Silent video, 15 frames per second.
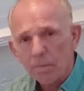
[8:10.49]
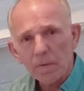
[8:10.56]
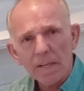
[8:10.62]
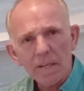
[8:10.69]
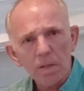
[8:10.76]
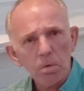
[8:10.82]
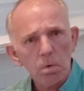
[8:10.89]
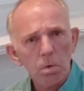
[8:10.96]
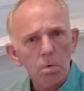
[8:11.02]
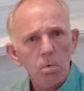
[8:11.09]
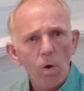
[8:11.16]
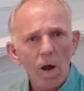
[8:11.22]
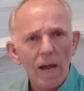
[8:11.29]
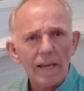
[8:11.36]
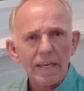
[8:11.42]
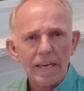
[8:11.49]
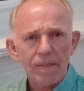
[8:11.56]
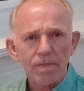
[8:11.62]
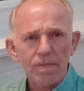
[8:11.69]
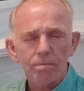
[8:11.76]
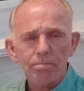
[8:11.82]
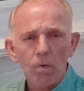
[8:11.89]
people didn't quite
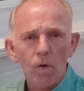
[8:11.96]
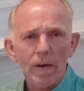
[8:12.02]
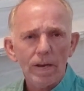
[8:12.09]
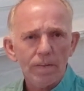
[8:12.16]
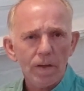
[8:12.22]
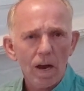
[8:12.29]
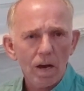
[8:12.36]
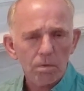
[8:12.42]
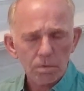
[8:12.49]
get the point that I